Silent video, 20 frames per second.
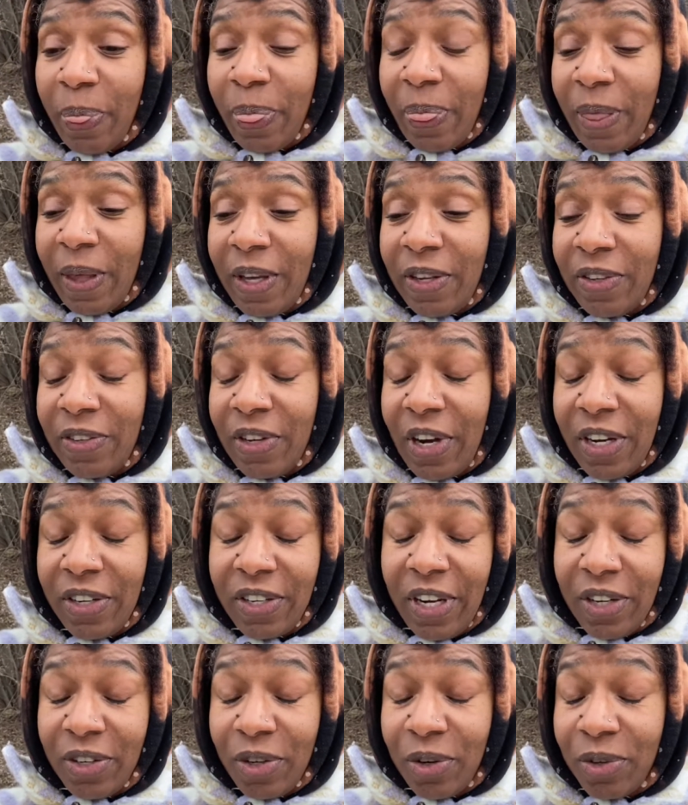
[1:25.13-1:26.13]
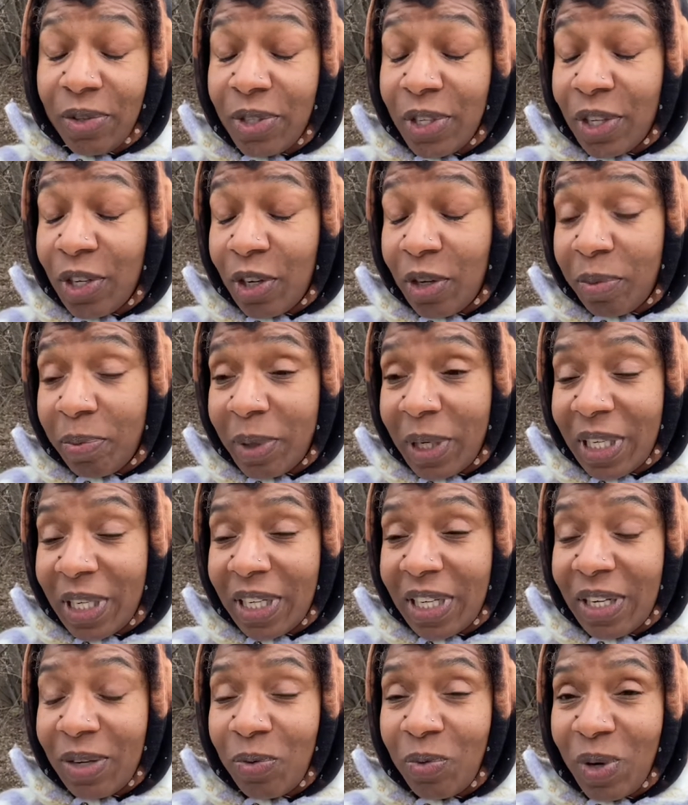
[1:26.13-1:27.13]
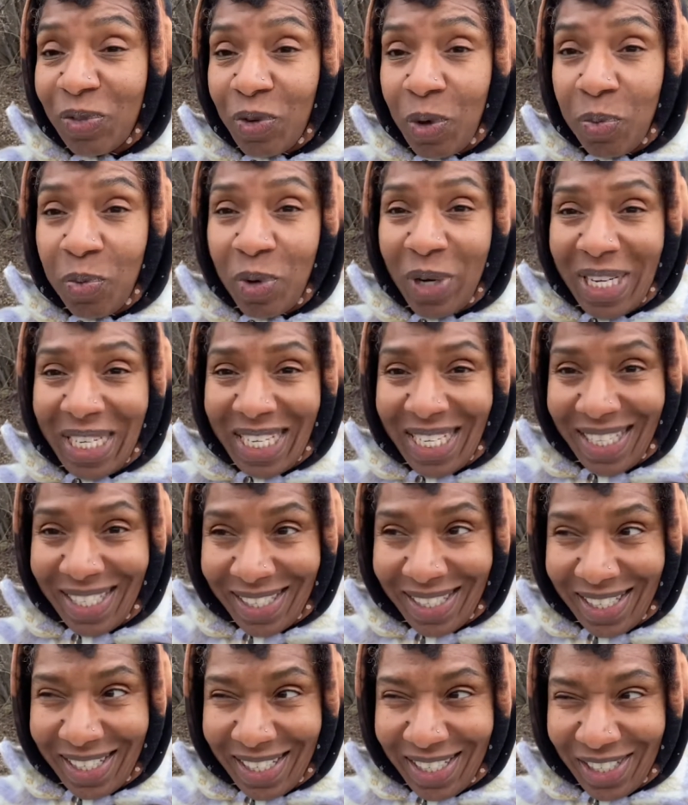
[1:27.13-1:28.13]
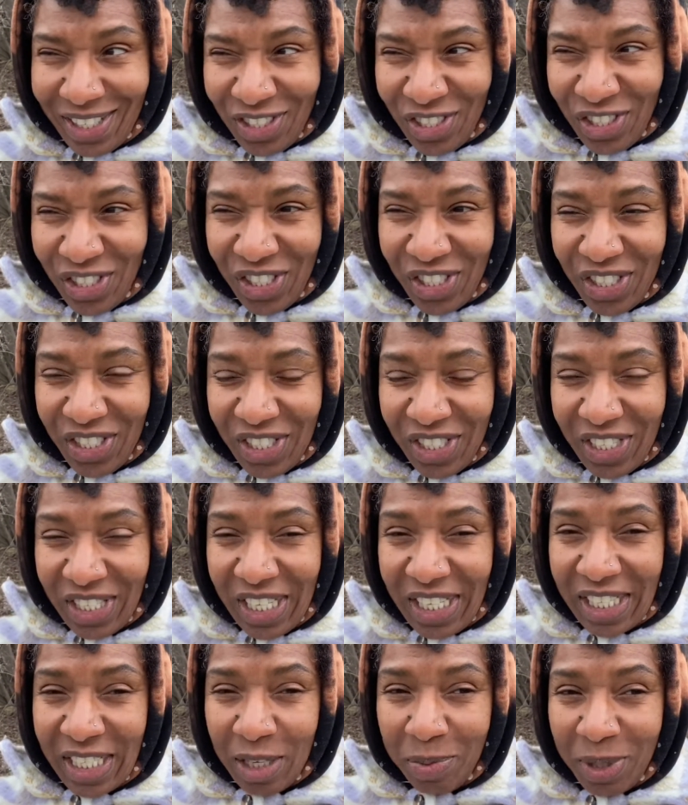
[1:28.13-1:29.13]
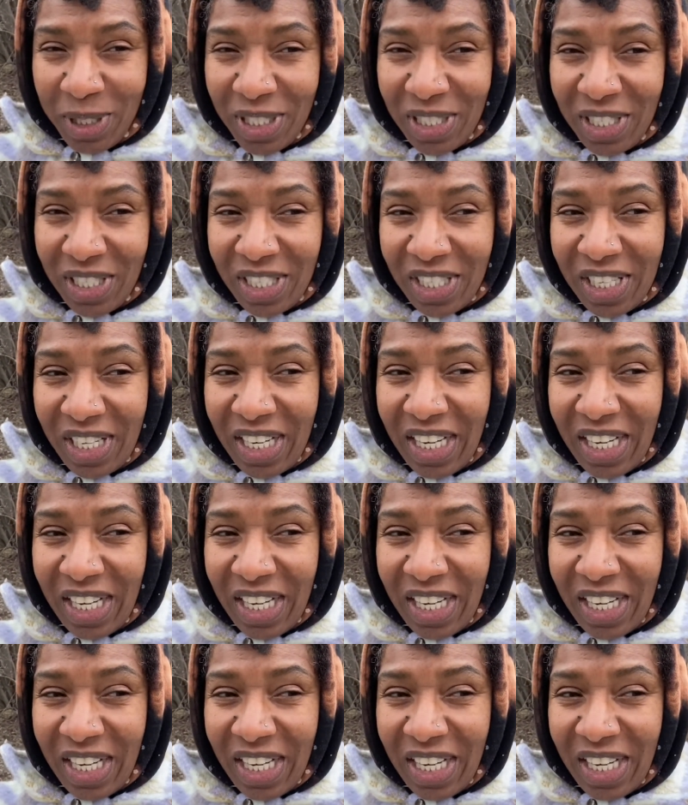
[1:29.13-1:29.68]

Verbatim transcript: he's not diagnosing her, but what, from what he sees, she exhibits